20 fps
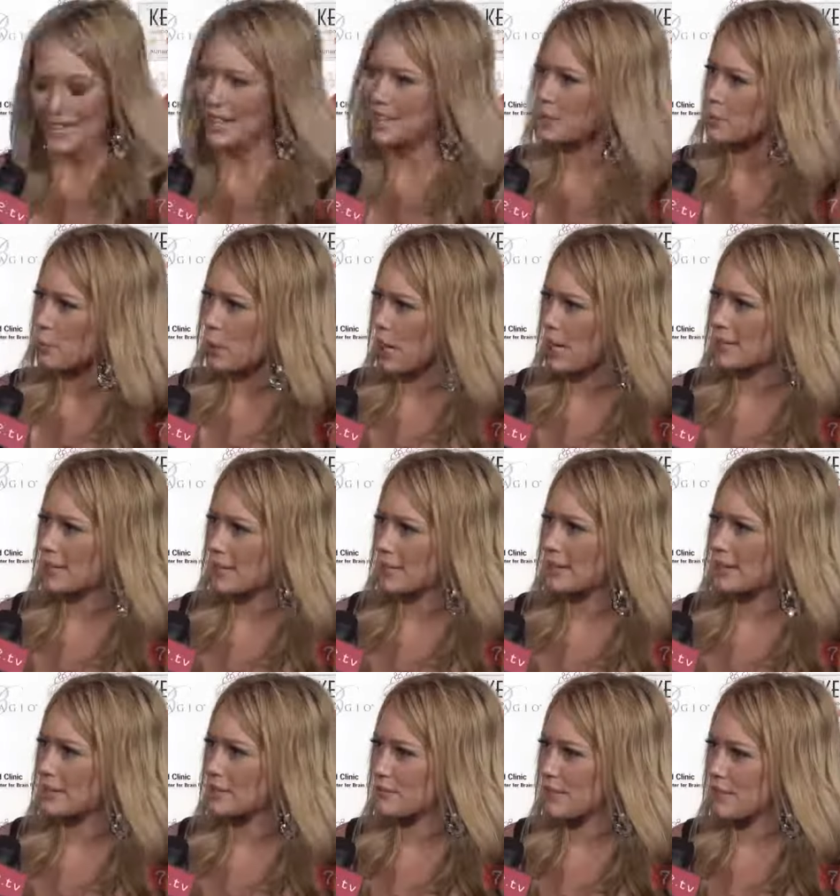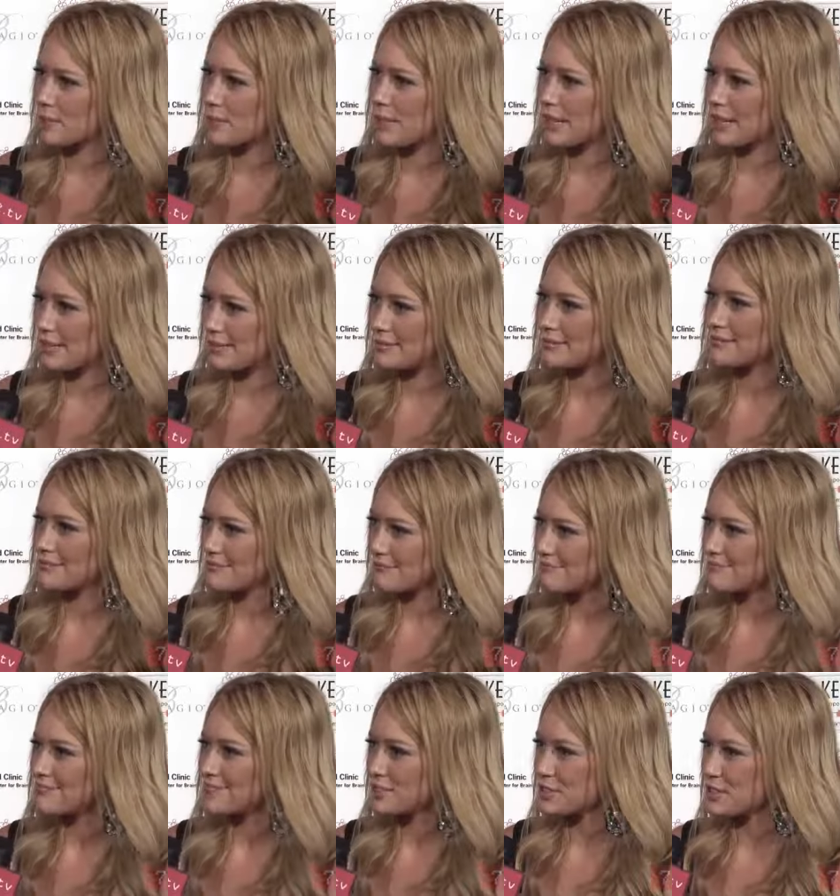I like wine. I like red wine.
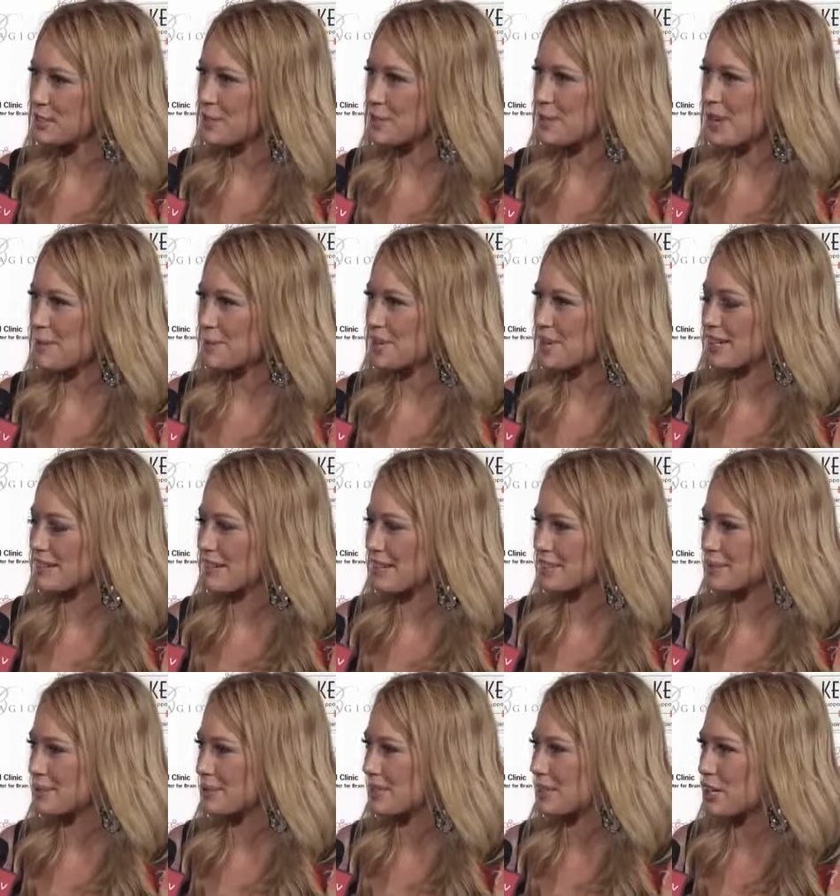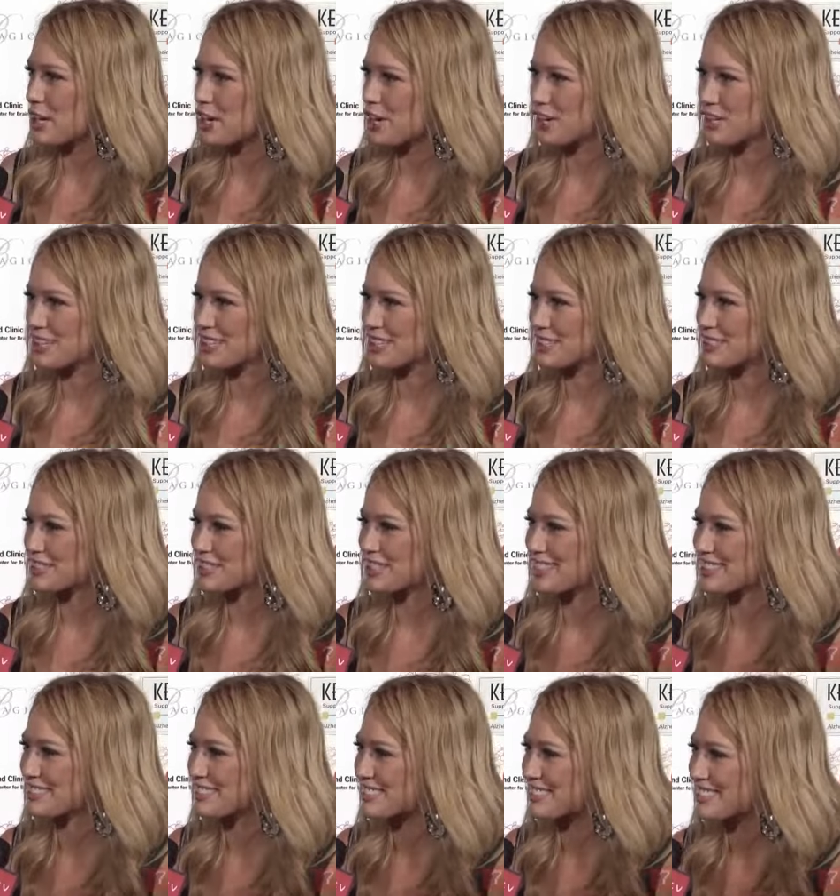So I'm not like really a hard liquor
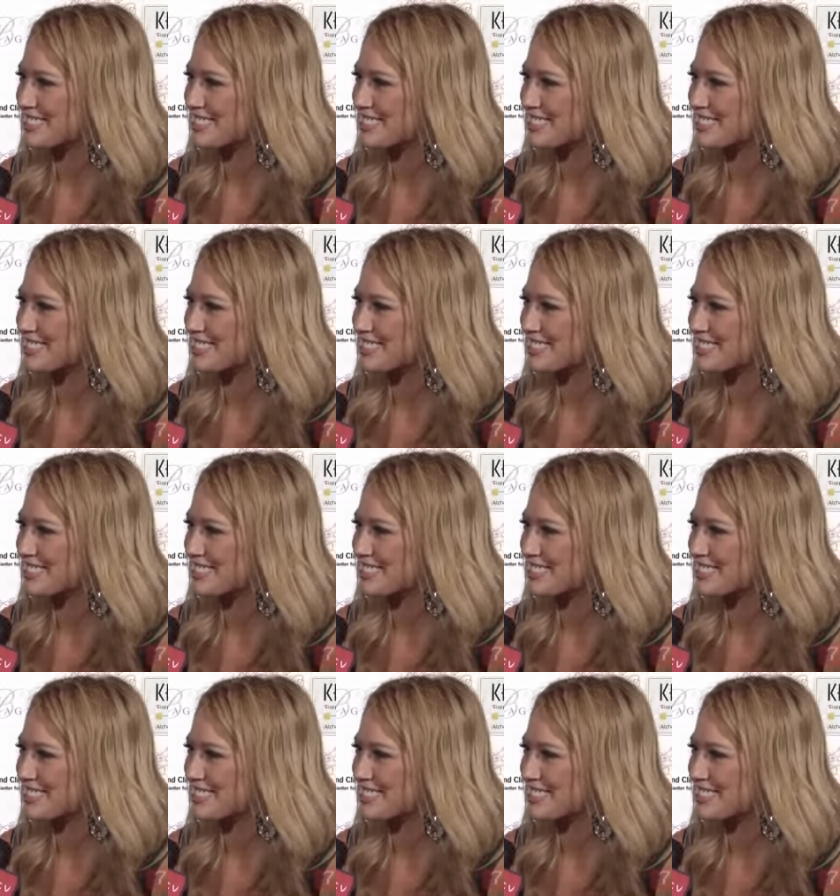kind of